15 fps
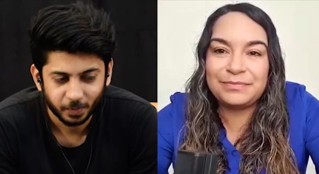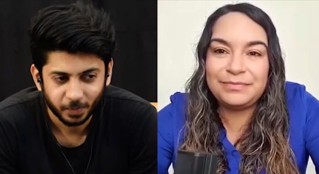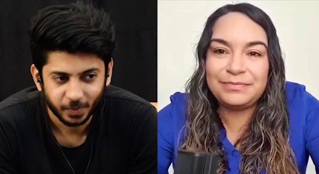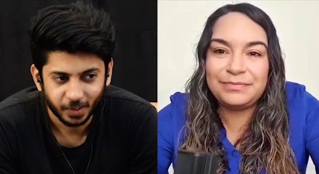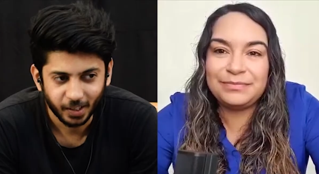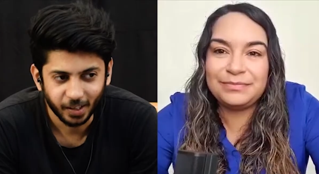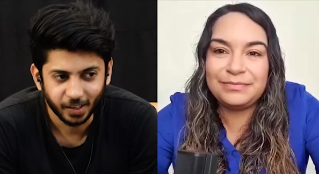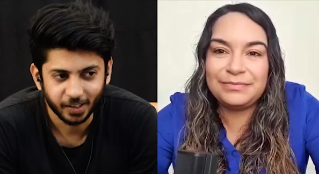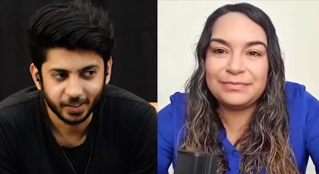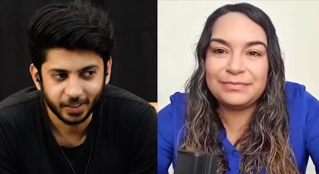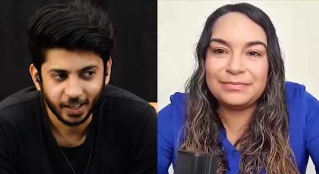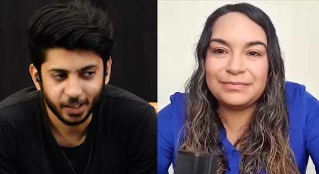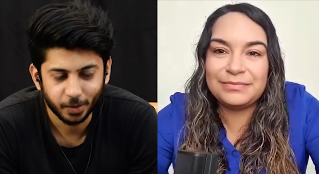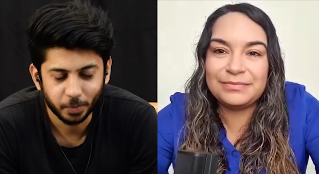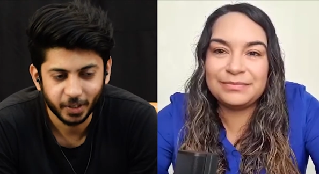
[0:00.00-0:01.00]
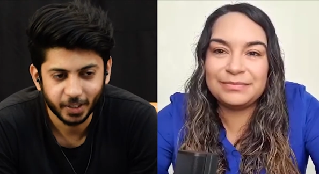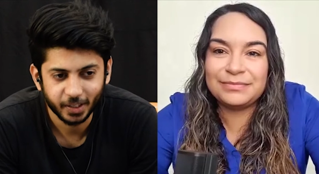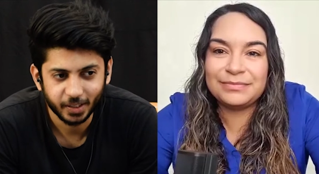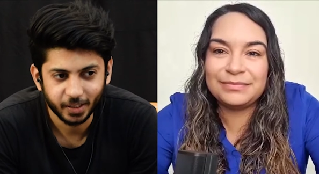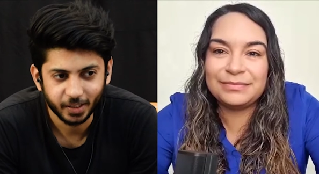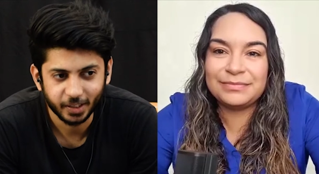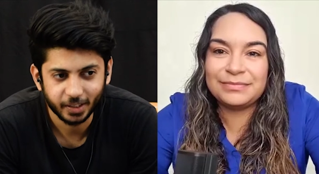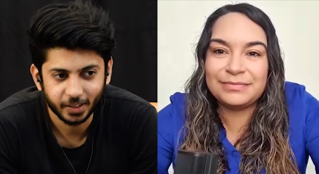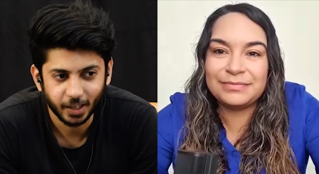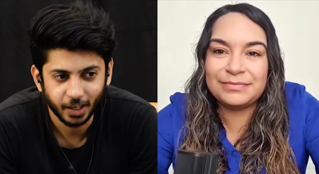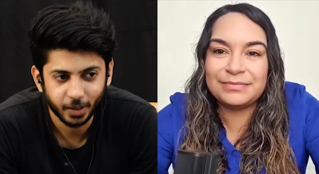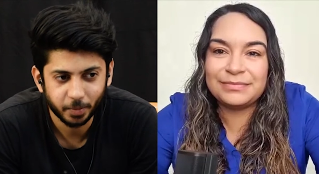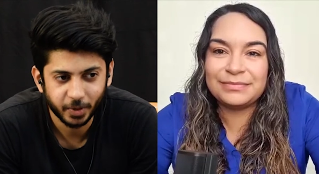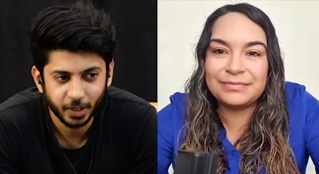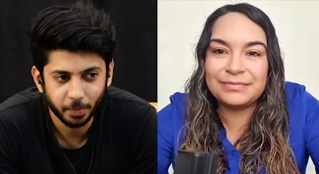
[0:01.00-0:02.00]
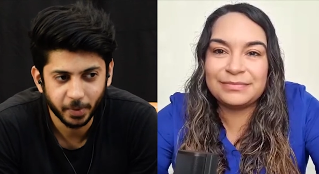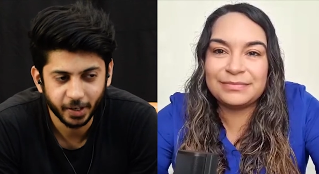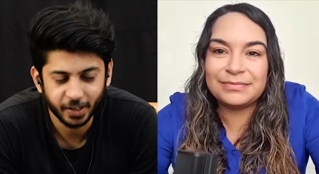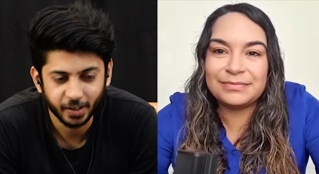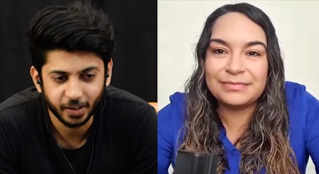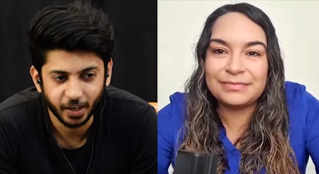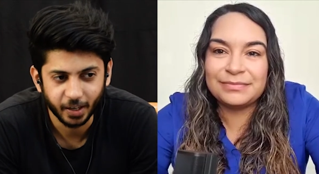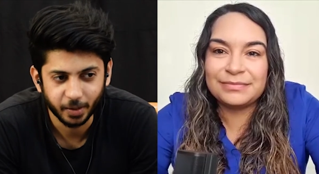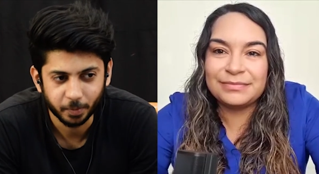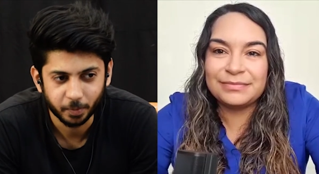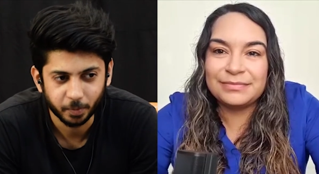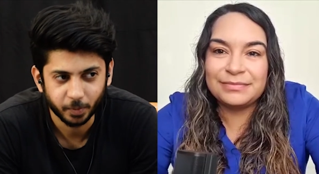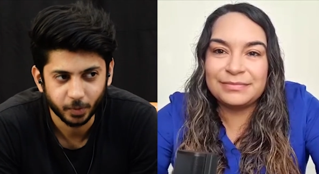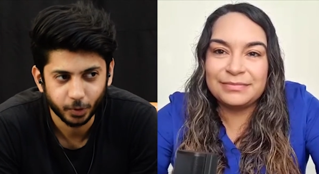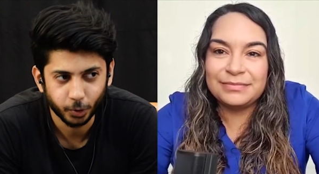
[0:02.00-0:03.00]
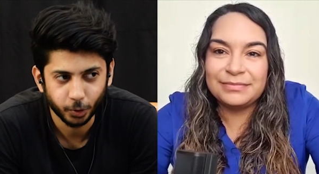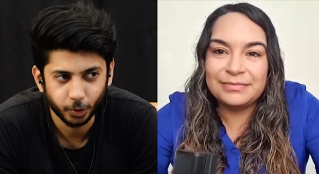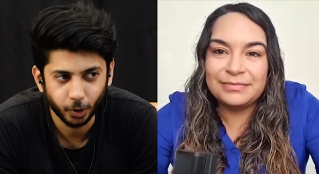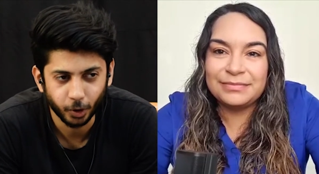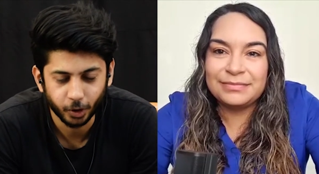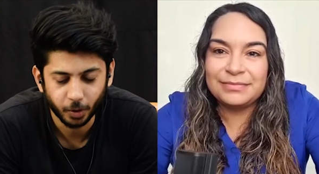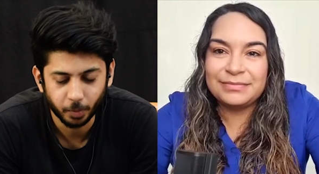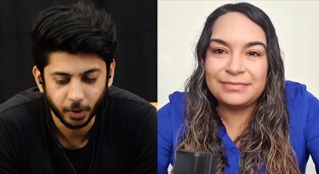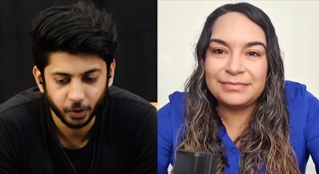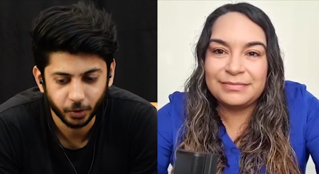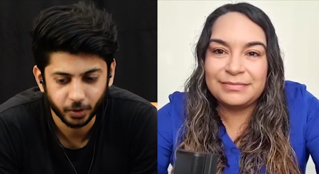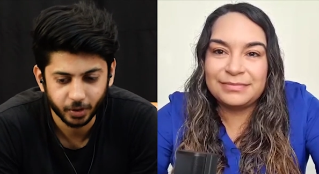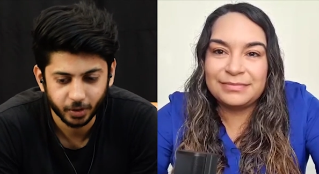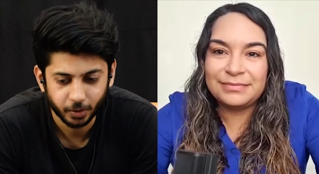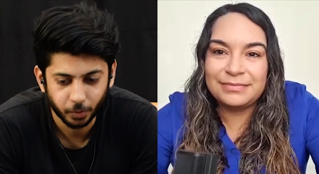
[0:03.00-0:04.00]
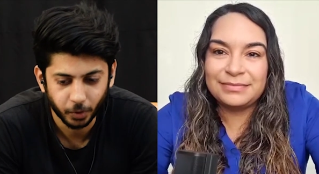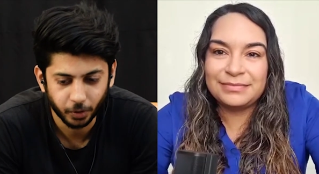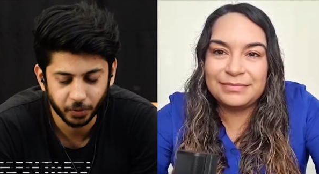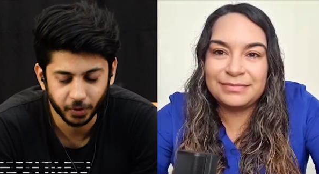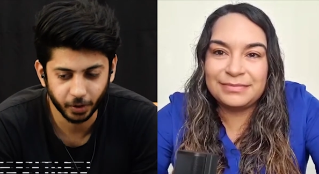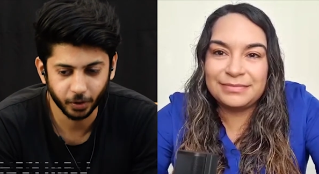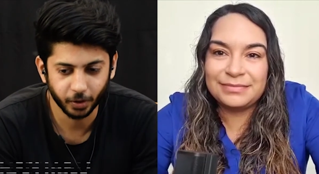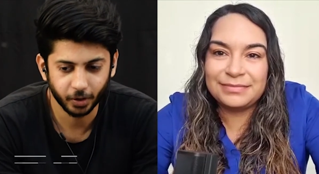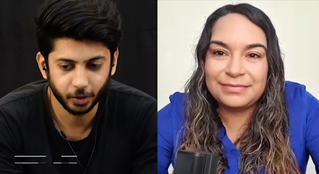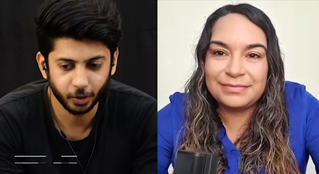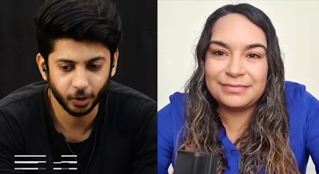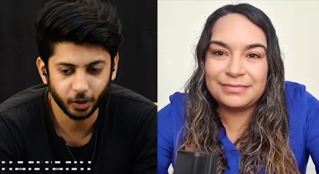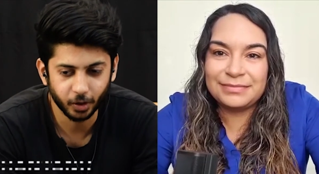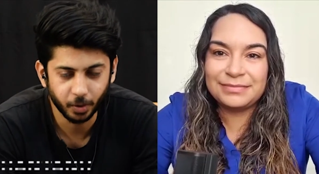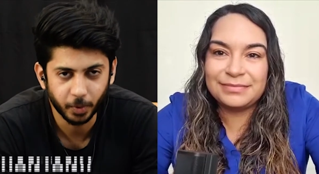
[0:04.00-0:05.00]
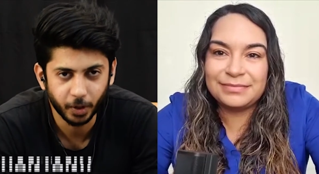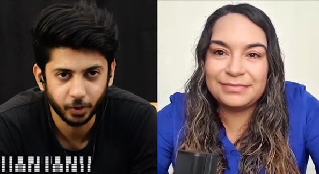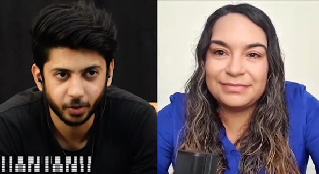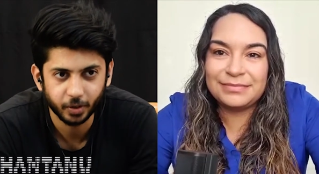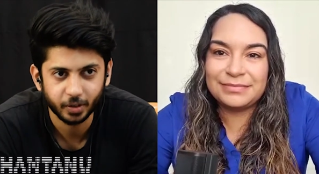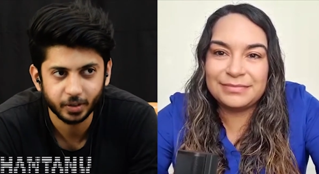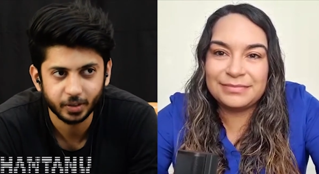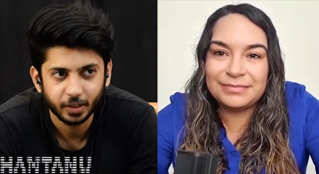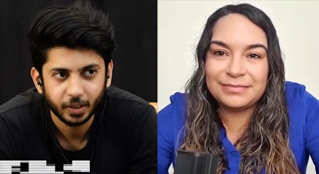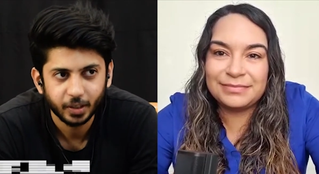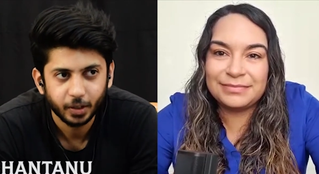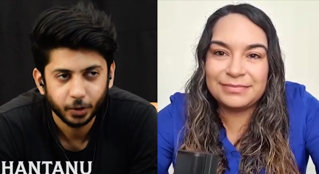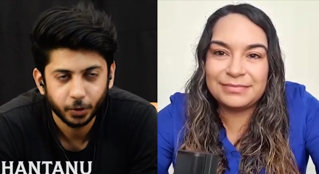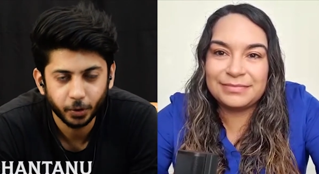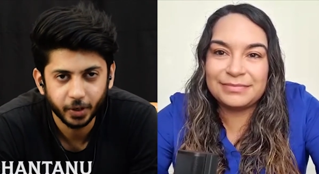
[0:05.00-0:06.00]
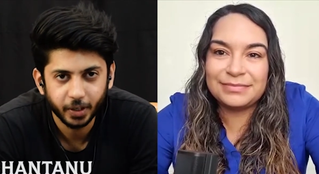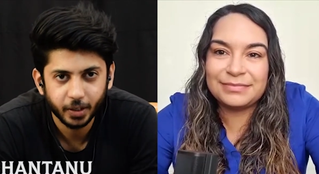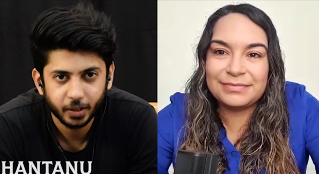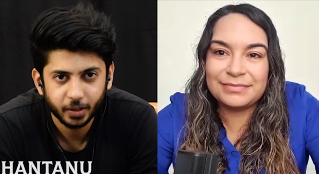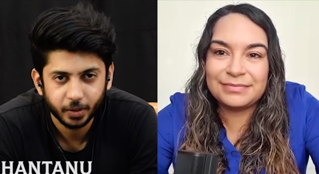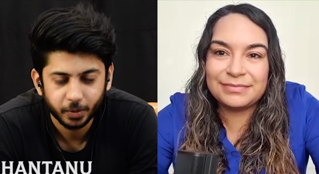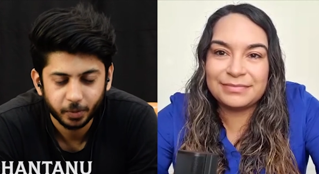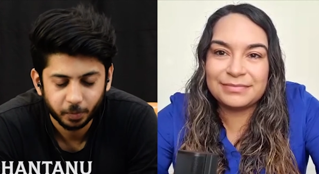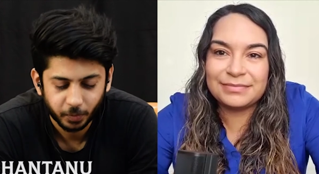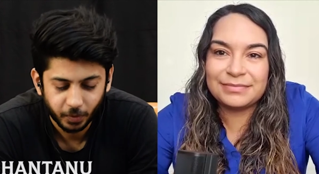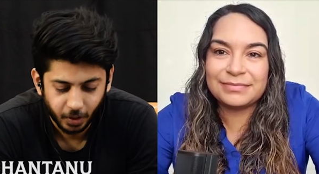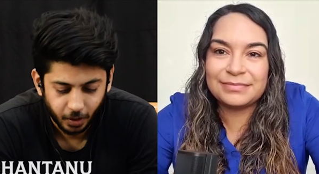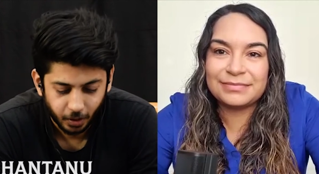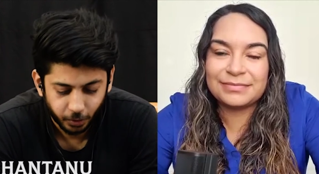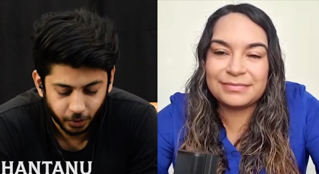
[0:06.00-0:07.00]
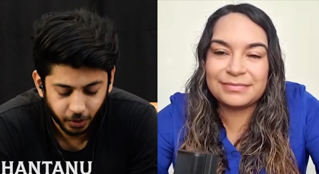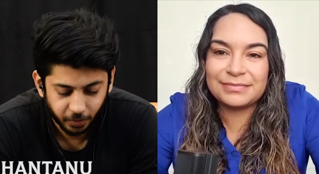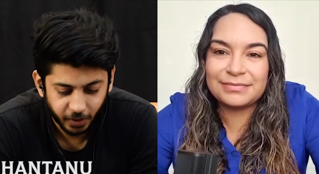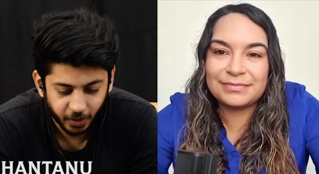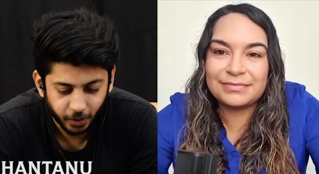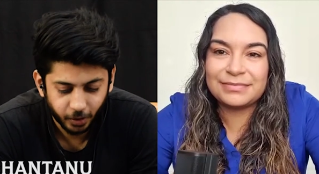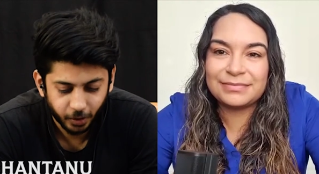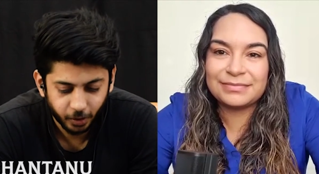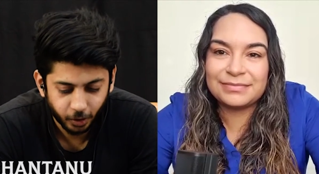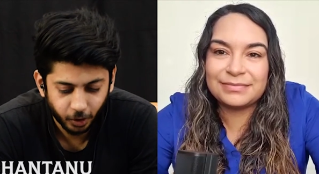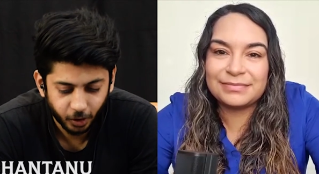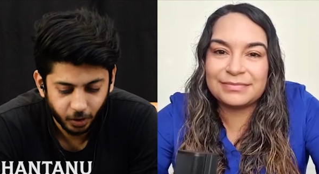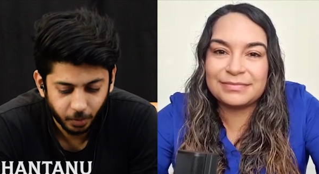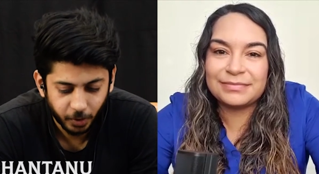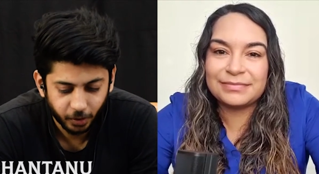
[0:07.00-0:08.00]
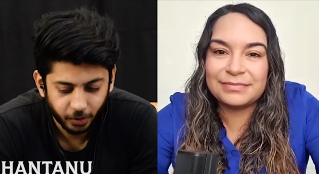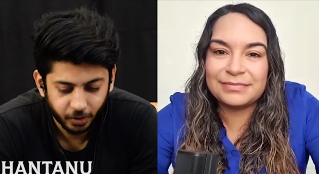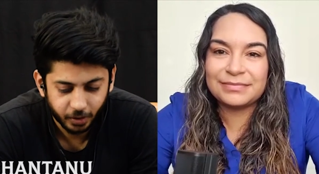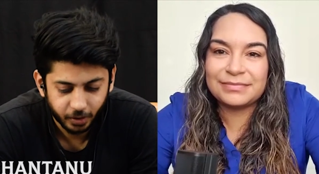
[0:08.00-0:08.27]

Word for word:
Speaker 1: Yeah, it can't be a better time to talk about what we are going to talk about today. Today we are going to talk about